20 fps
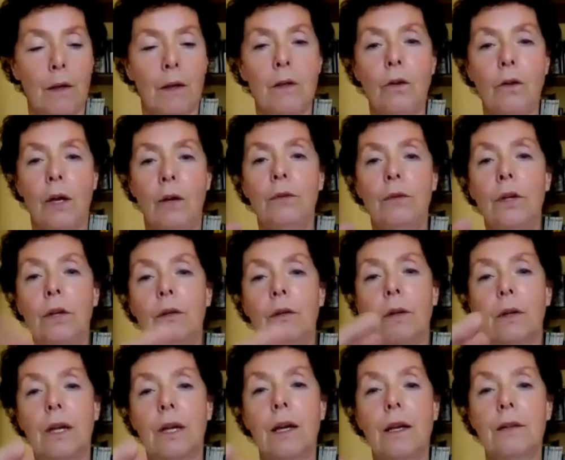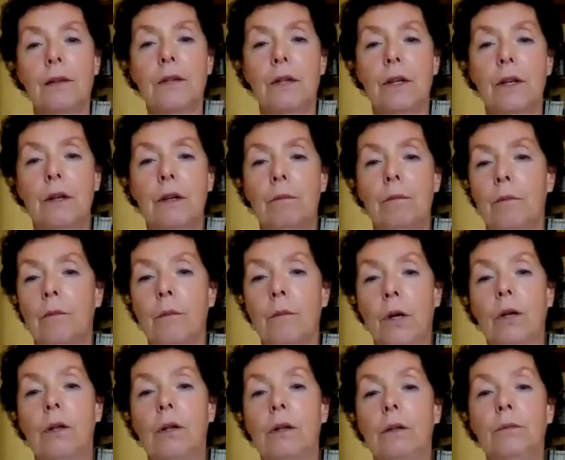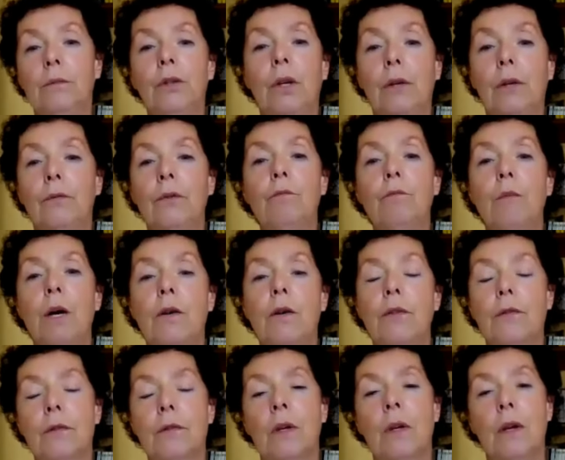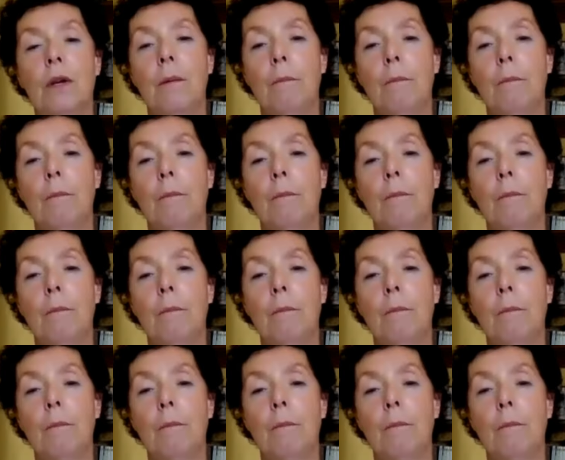you have your cancer model, you have your mouse,